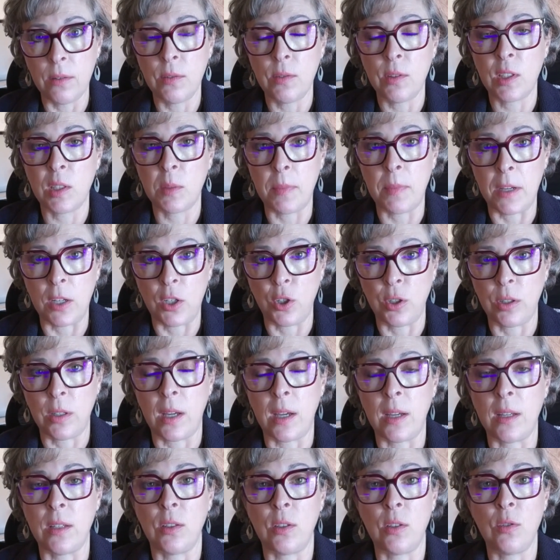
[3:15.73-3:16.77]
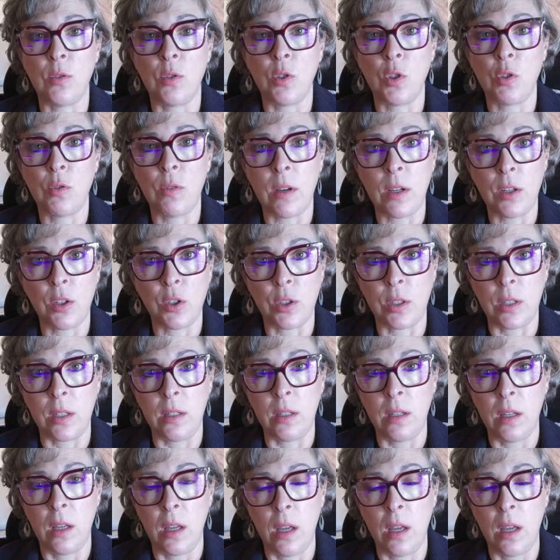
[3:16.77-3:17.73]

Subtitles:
specialized instruction.